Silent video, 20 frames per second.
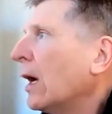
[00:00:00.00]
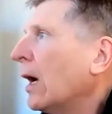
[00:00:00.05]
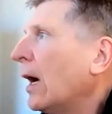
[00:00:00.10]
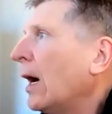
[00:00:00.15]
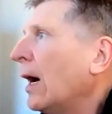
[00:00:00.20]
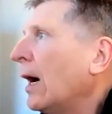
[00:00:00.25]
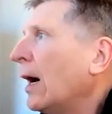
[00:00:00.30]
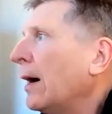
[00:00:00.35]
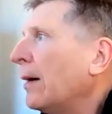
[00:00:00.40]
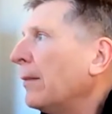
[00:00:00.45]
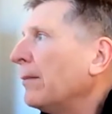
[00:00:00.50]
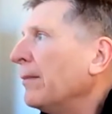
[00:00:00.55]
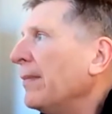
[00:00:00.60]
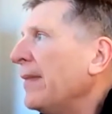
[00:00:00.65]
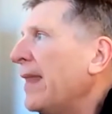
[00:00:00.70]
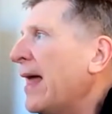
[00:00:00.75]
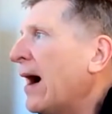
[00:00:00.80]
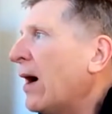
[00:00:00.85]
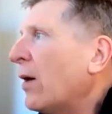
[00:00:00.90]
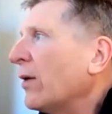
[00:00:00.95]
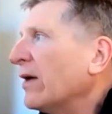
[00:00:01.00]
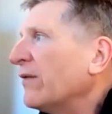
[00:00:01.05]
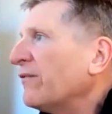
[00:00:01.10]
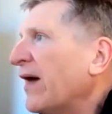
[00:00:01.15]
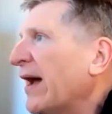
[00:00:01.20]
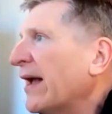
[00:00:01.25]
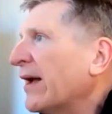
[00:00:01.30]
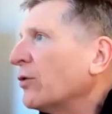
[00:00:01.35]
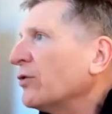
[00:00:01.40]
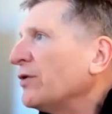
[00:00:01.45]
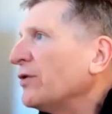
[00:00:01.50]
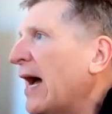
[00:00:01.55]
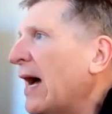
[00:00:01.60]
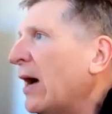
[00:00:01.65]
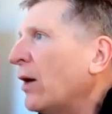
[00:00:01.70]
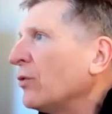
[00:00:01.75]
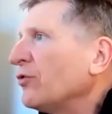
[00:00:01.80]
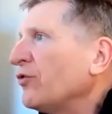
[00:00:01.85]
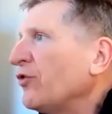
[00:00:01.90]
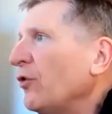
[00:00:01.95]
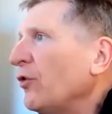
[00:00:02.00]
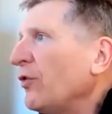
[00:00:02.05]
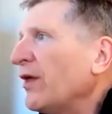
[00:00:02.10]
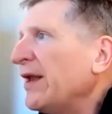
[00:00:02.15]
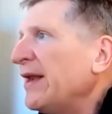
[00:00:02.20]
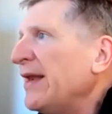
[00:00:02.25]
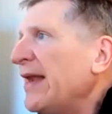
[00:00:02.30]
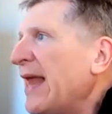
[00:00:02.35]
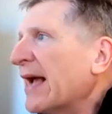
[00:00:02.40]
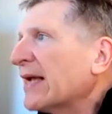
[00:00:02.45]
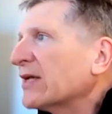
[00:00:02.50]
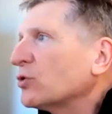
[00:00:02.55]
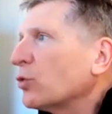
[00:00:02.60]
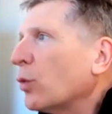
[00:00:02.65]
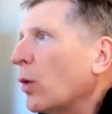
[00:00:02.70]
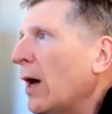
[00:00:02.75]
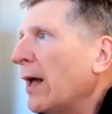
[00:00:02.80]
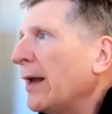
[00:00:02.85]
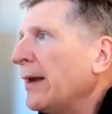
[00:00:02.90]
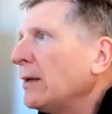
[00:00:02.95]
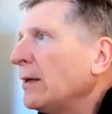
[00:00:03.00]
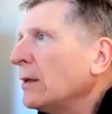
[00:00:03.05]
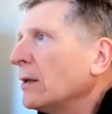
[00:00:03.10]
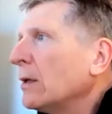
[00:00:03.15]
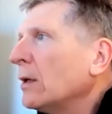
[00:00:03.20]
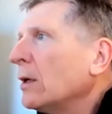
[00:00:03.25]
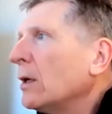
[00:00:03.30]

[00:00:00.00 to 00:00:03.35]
Now, if I go down to the next one,